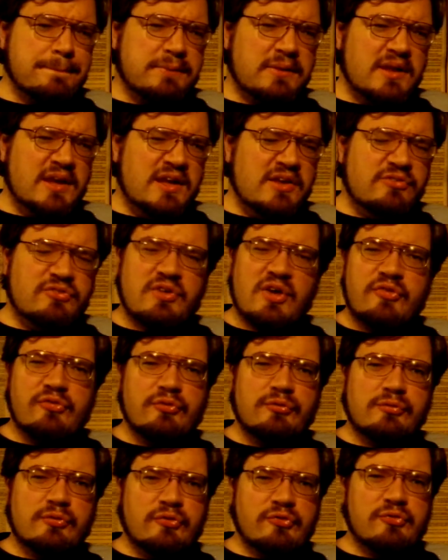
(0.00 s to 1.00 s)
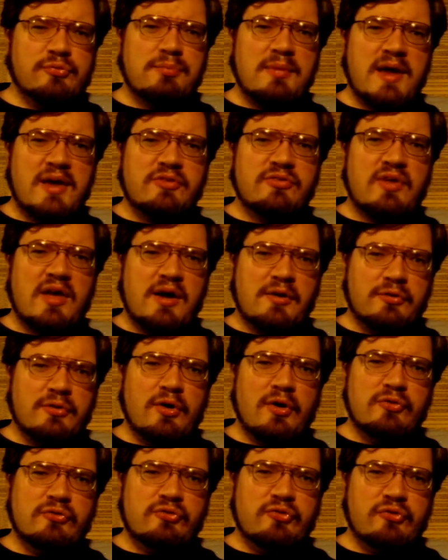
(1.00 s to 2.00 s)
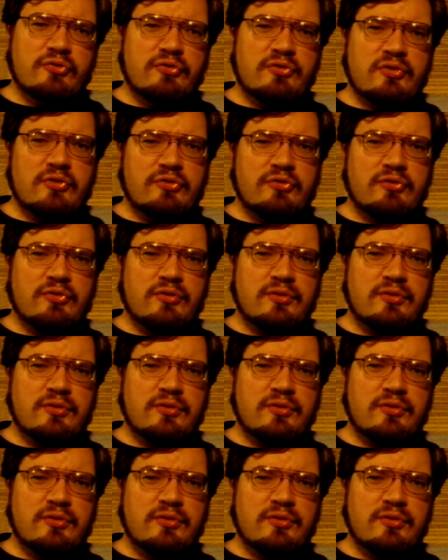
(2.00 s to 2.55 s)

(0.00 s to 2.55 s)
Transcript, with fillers: it doesn't respect our consciousness.